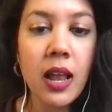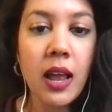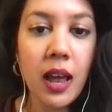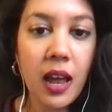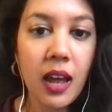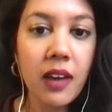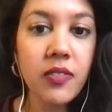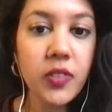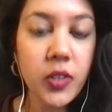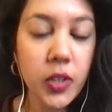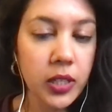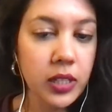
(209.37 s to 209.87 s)

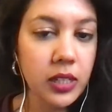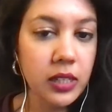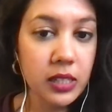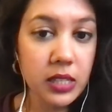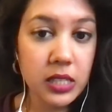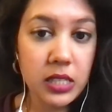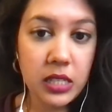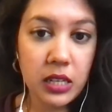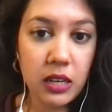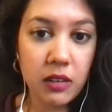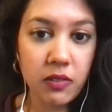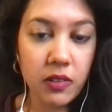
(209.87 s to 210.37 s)
have done in the
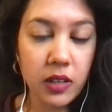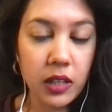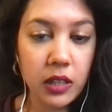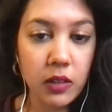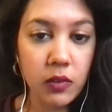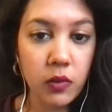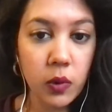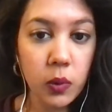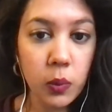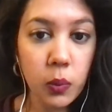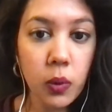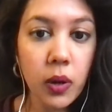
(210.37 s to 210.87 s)
CFA
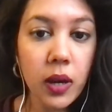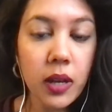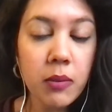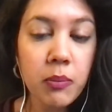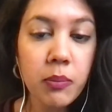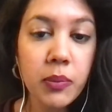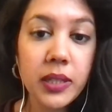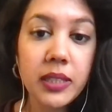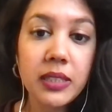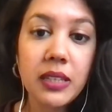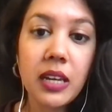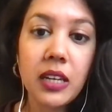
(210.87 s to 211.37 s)
level 1,
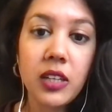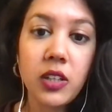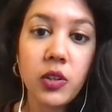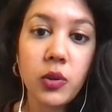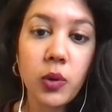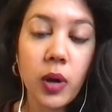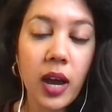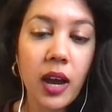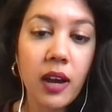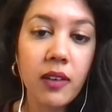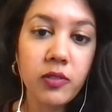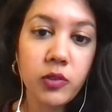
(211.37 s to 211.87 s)
but then
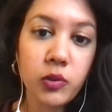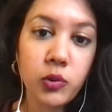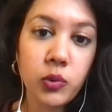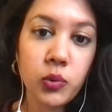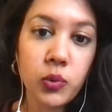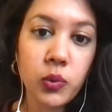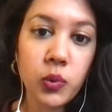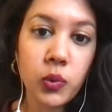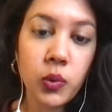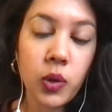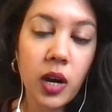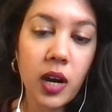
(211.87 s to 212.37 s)
you have
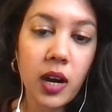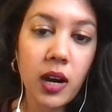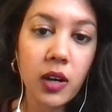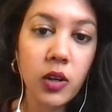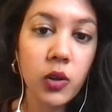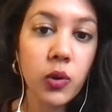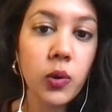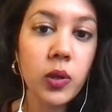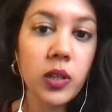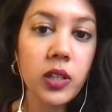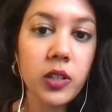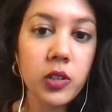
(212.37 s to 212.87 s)
to
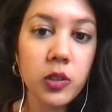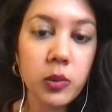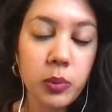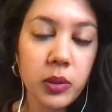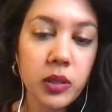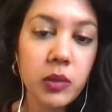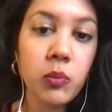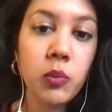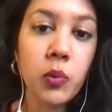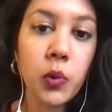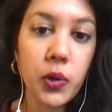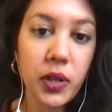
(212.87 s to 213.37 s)
go a little
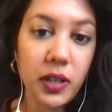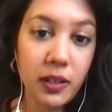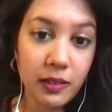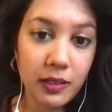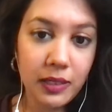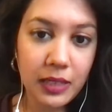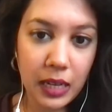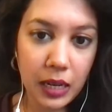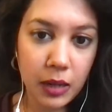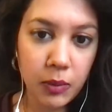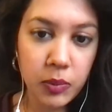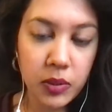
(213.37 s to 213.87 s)
bit more in
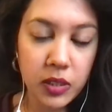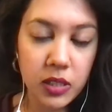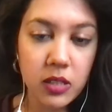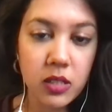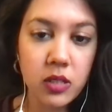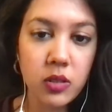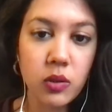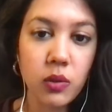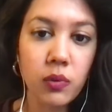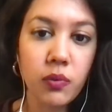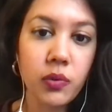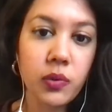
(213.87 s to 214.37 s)
depth.
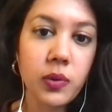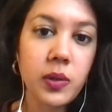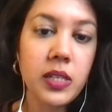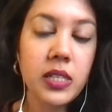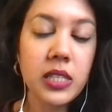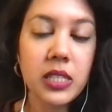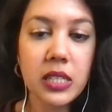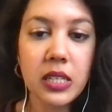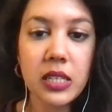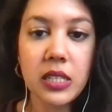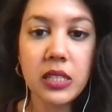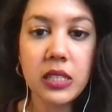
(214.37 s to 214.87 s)
So for
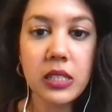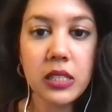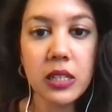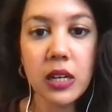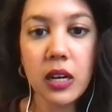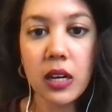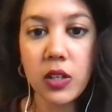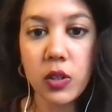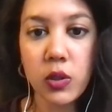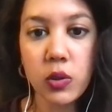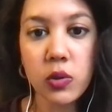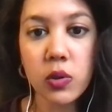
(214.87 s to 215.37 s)
instance,
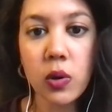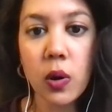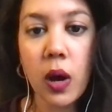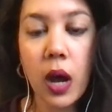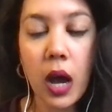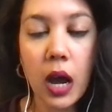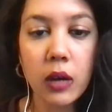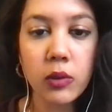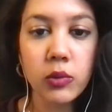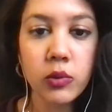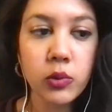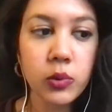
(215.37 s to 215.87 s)
you know
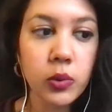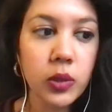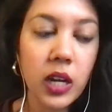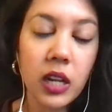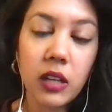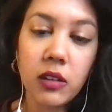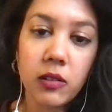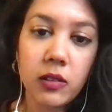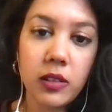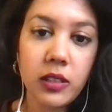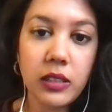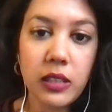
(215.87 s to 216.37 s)
how to
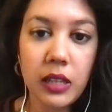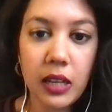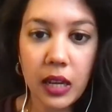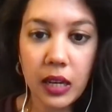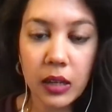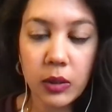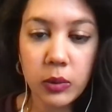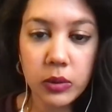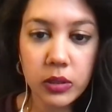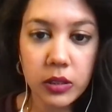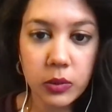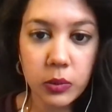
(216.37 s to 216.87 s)
calculate the
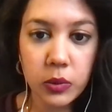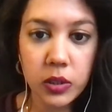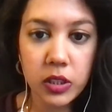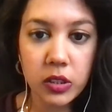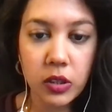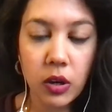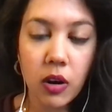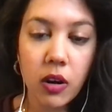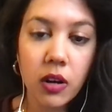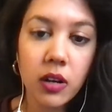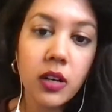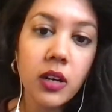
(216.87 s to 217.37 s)
equity
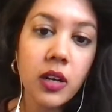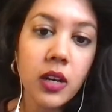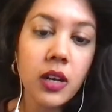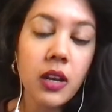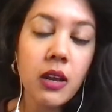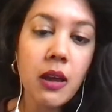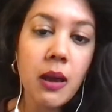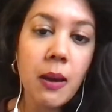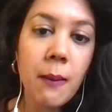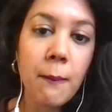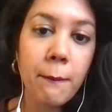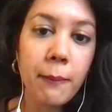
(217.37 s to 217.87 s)
return,
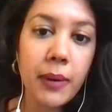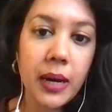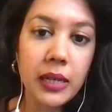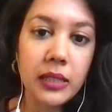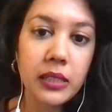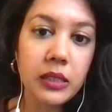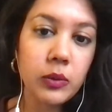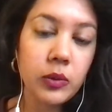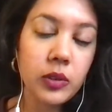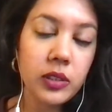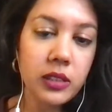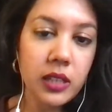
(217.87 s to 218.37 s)
but
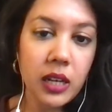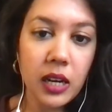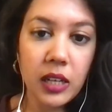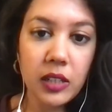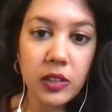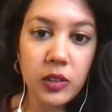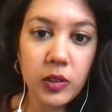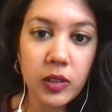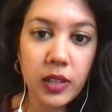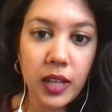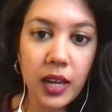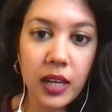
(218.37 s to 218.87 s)
they will
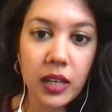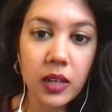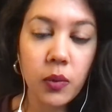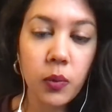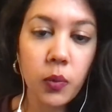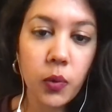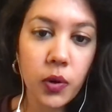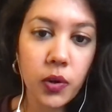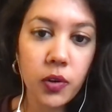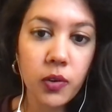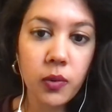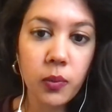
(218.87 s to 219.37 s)
tell you like
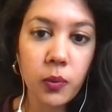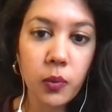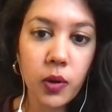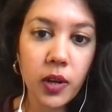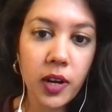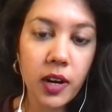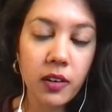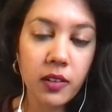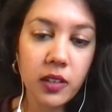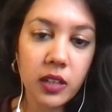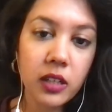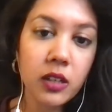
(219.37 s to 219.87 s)

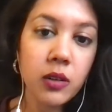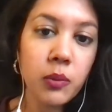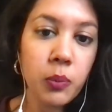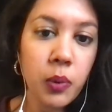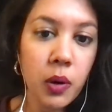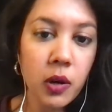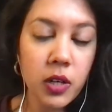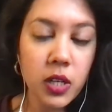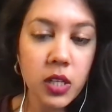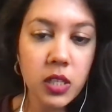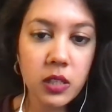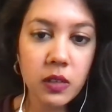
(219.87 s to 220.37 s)
what are the
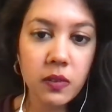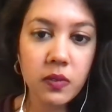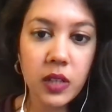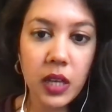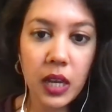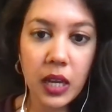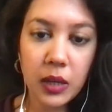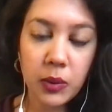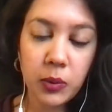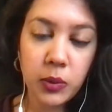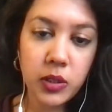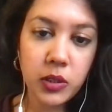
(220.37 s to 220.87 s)
components of
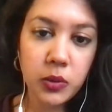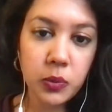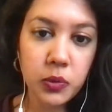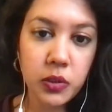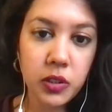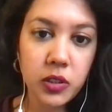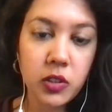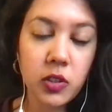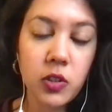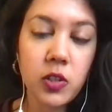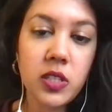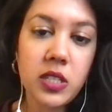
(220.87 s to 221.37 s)
the equity
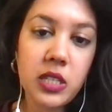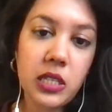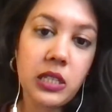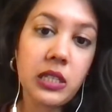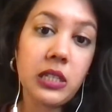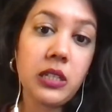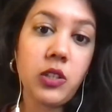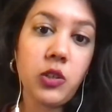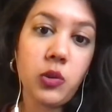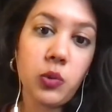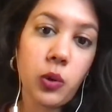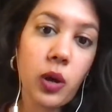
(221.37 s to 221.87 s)
returns,
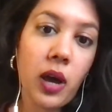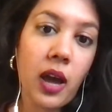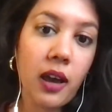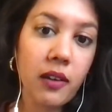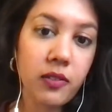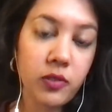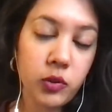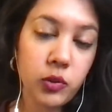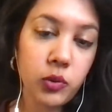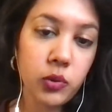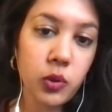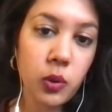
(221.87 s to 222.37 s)
and you
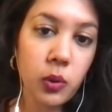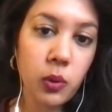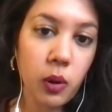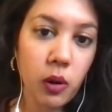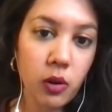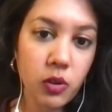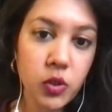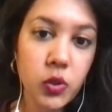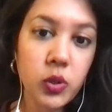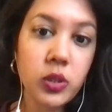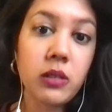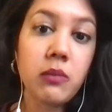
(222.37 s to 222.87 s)
have to know
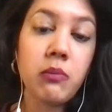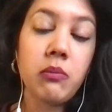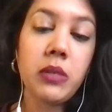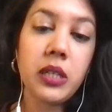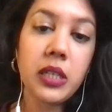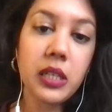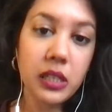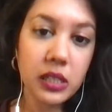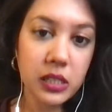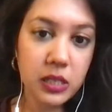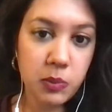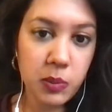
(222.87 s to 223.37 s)
also the
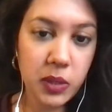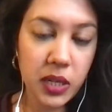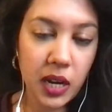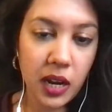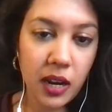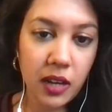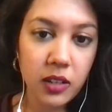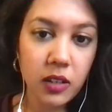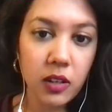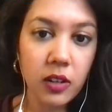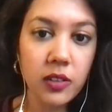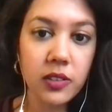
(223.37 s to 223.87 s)
meanings
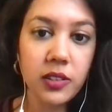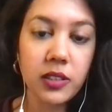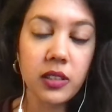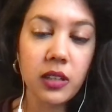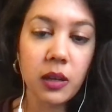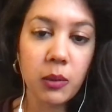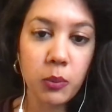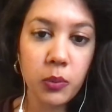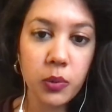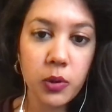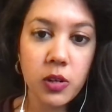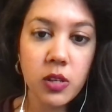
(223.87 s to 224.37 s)
behind all the
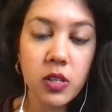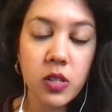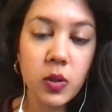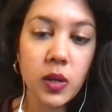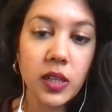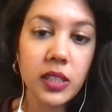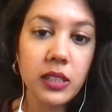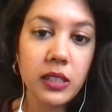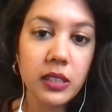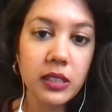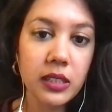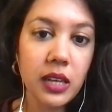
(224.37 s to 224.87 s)
numbers. So
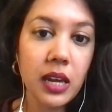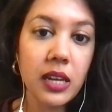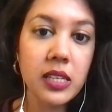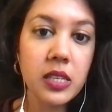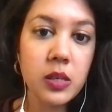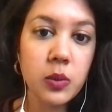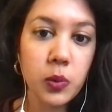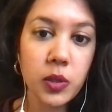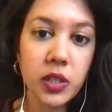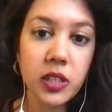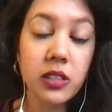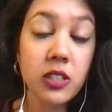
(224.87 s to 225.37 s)
I think
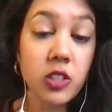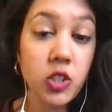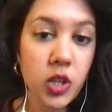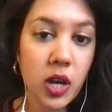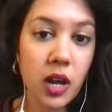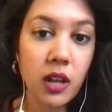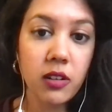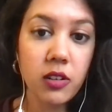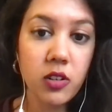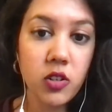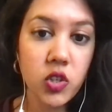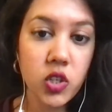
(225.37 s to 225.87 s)
that's where the
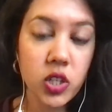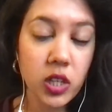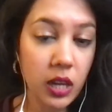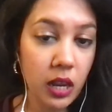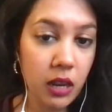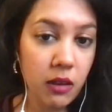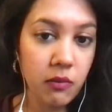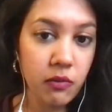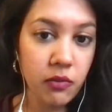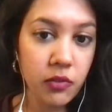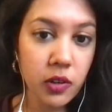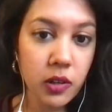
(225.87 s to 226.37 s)
challenge
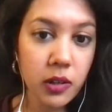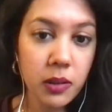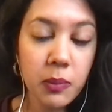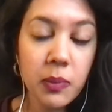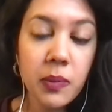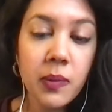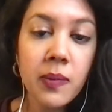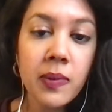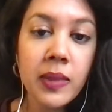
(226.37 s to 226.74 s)
came from.